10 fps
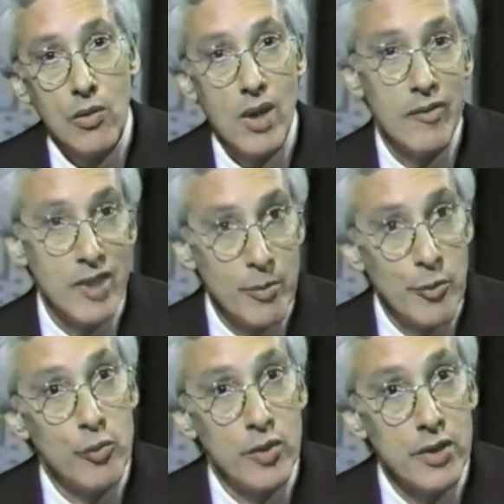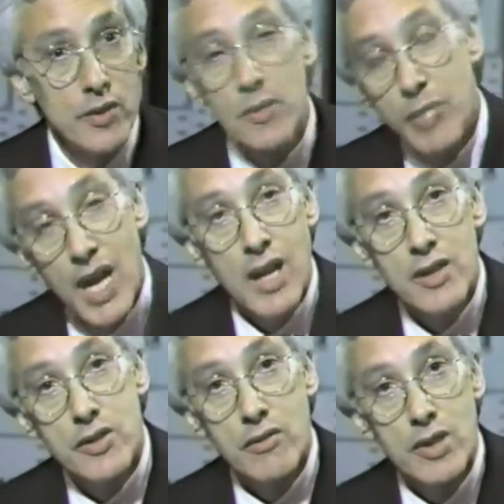who have demo reels and
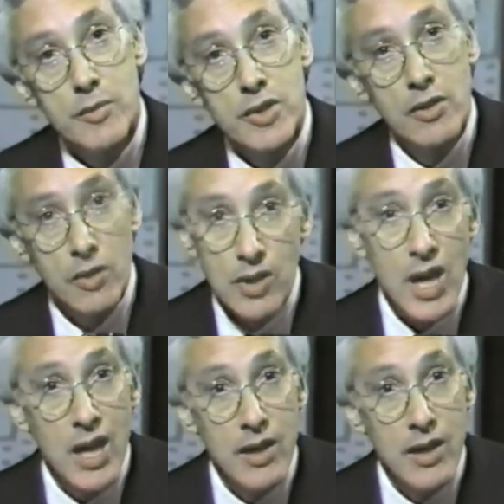pilot scripts and good